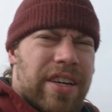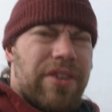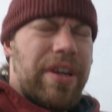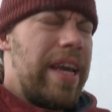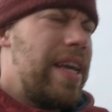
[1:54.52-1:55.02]

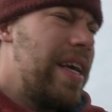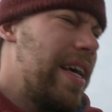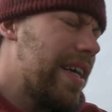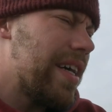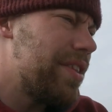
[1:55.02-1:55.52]
Okay,
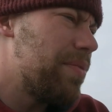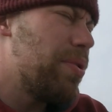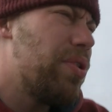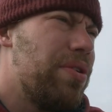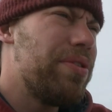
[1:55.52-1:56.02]
I got the
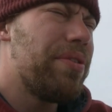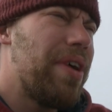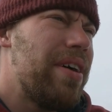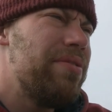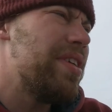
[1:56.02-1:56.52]
boat
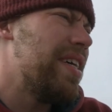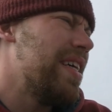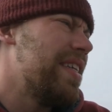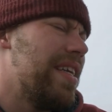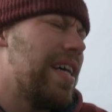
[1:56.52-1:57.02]
around
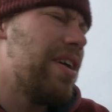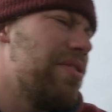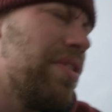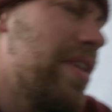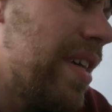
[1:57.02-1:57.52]
and
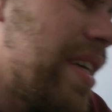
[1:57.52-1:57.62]
now